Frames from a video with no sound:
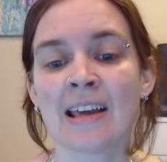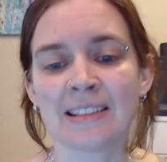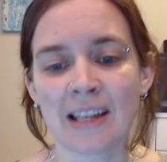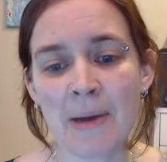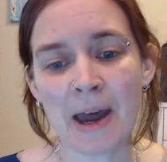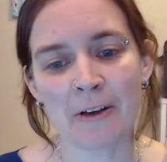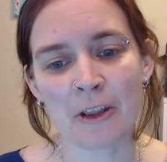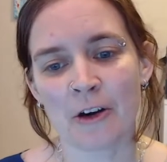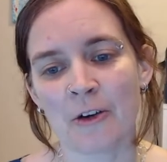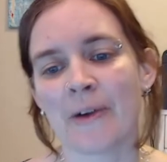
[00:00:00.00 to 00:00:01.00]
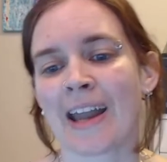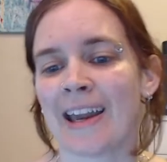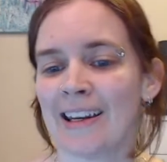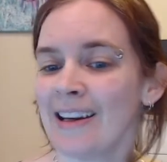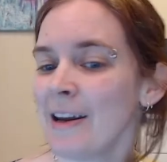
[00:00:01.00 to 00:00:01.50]
Somehow, though, I
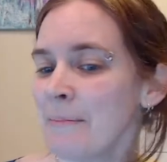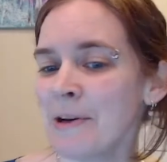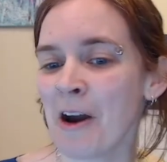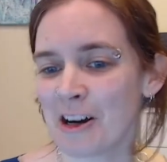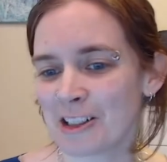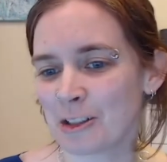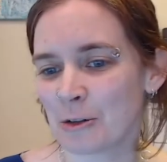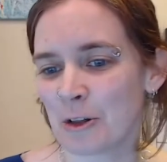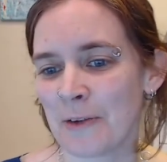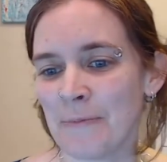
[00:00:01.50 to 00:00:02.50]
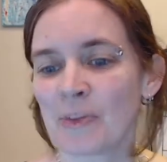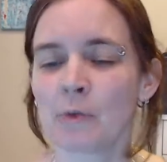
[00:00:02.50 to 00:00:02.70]
ended up in art school,